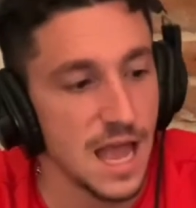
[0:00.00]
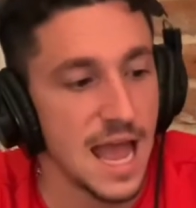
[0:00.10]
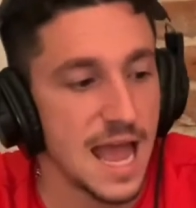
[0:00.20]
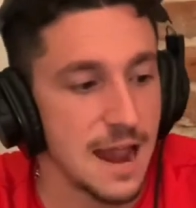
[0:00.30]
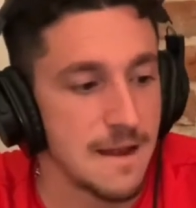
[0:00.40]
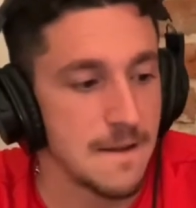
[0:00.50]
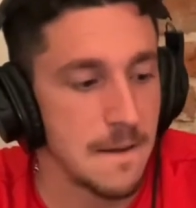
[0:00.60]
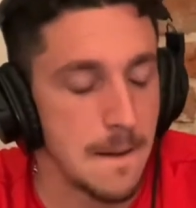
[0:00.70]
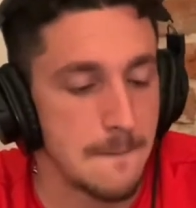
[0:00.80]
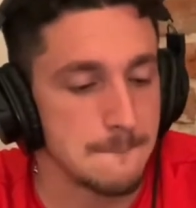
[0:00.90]

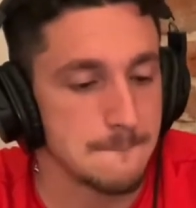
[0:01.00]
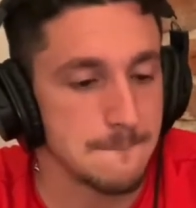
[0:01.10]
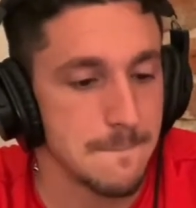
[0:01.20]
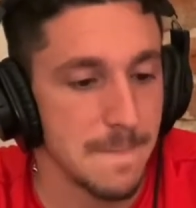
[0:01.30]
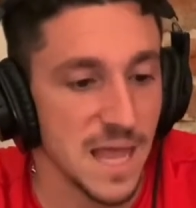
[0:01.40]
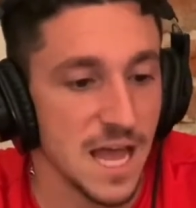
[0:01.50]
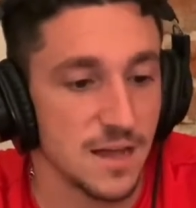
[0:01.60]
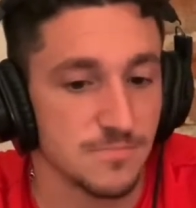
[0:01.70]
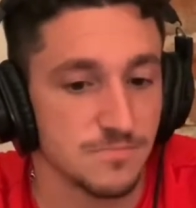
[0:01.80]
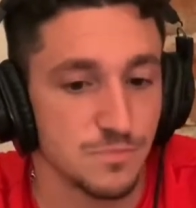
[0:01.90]
And yeah,
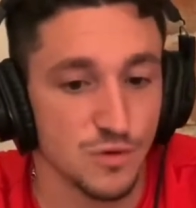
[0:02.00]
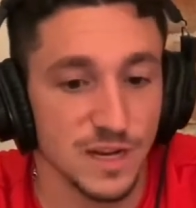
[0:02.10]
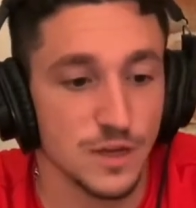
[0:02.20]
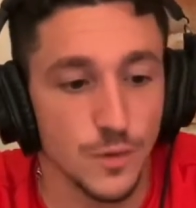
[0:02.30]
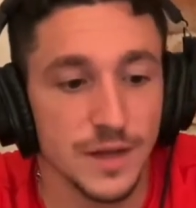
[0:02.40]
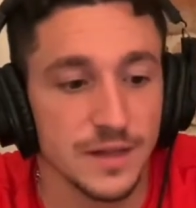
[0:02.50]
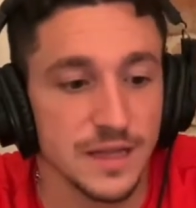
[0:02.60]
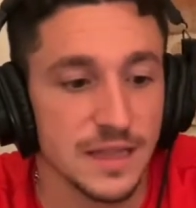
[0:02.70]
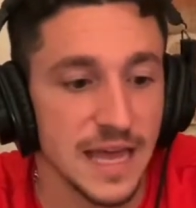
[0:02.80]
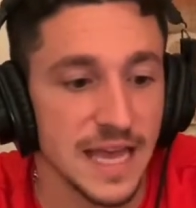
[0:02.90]
pretty quickly
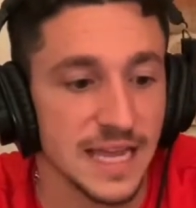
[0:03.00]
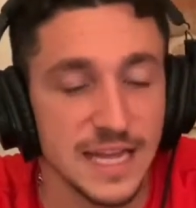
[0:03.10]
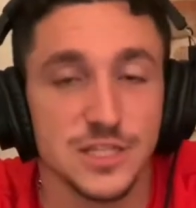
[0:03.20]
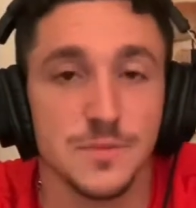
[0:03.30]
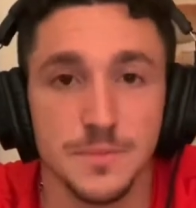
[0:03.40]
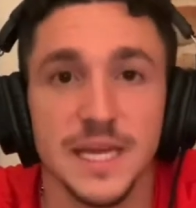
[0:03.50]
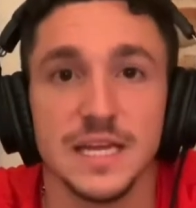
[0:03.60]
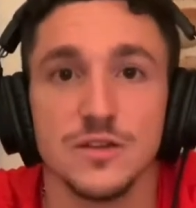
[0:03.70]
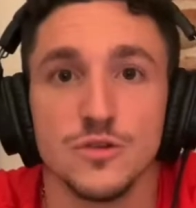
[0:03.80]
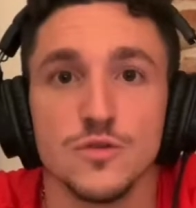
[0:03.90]
they get to
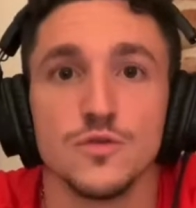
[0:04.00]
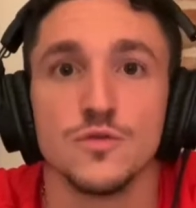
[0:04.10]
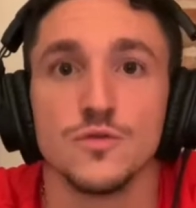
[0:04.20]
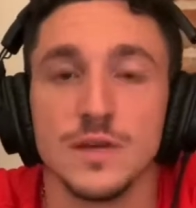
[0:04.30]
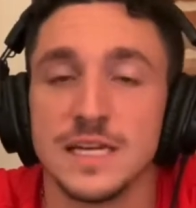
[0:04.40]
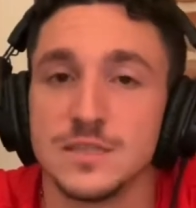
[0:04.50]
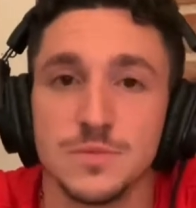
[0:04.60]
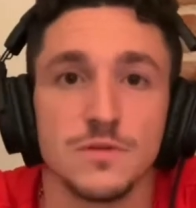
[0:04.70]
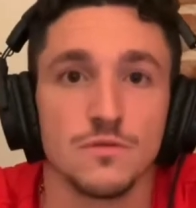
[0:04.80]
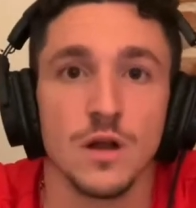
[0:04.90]
meet who has
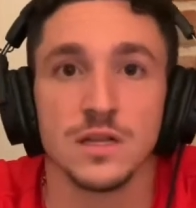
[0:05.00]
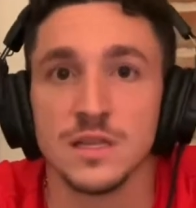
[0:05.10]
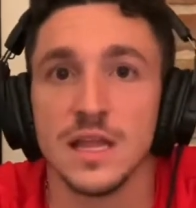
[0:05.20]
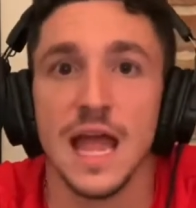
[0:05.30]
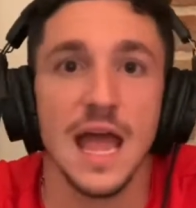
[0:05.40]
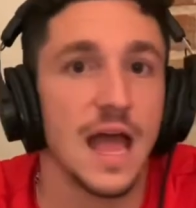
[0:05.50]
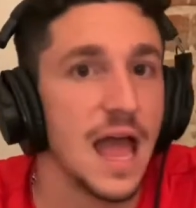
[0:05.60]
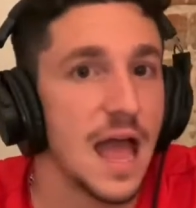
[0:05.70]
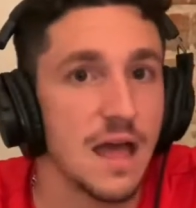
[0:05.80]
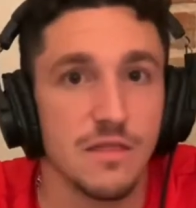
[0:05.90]
been running
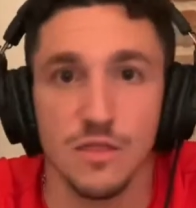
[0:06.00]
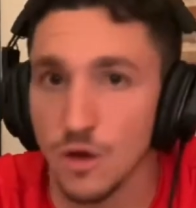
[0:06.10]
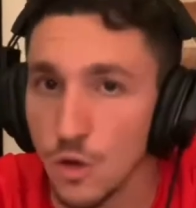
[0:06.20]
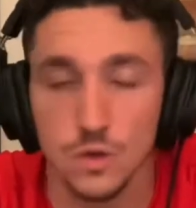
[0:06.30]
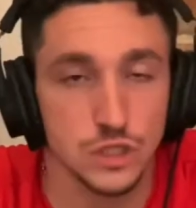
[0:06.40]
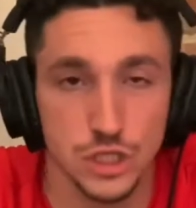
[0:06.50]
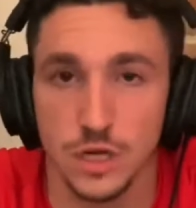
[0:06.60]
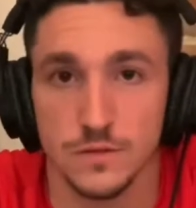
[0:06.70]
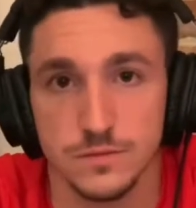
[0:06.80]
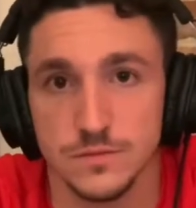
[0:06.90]
the whole
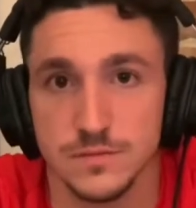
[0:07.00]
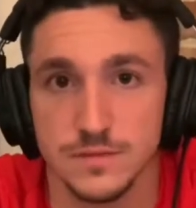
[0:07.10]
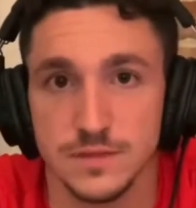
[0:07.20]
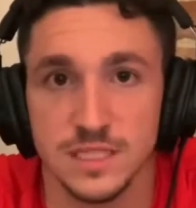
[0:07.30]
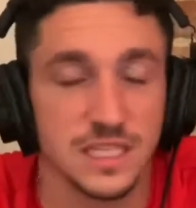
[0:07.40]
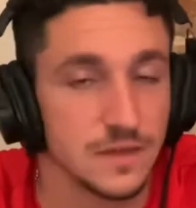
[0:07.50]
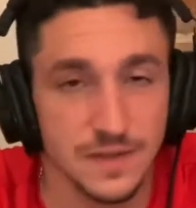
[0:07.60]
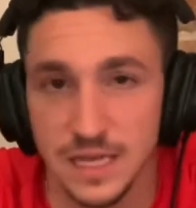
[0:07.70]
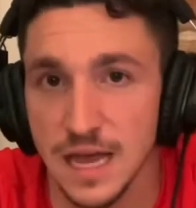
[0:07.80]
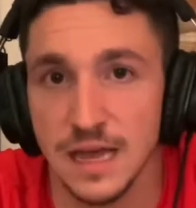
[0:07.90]
show, the
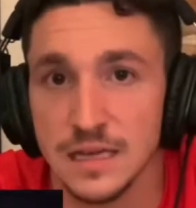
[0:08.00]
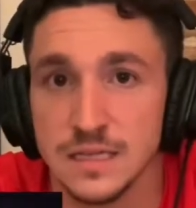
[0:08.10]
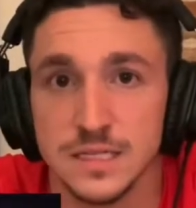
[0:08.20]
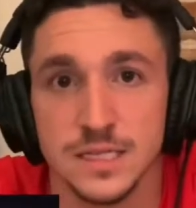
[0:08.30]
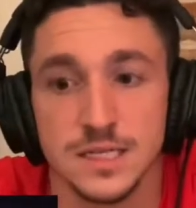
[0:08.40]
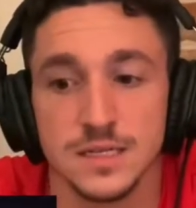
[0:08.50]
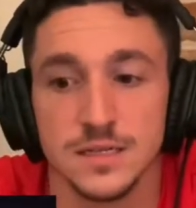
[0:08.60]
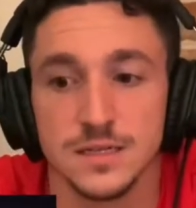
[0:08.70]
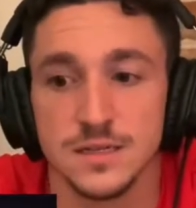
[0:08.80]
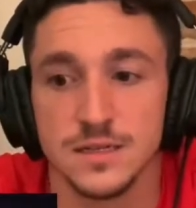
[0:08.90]
TVA,
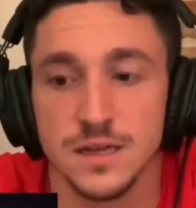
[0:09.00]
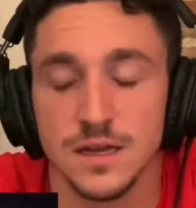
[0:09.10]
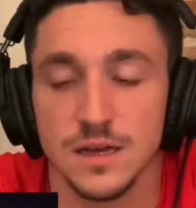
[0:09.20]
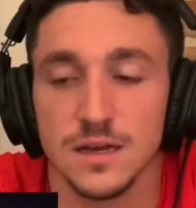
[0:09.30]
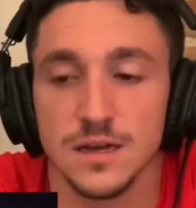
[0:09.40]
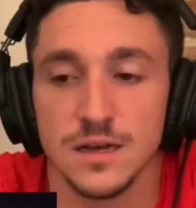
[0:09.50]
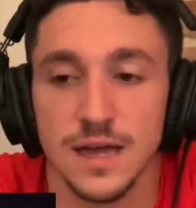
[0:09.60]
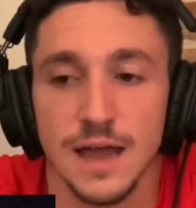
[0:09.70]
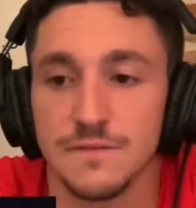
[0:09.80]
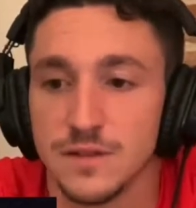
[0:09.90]

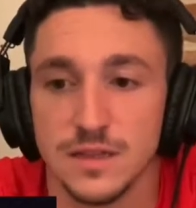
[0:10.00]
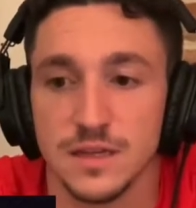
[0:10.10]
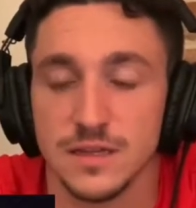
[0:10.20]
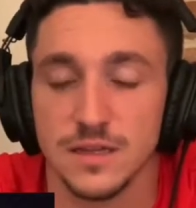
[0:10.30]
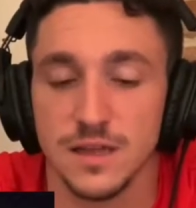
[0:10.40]
everything,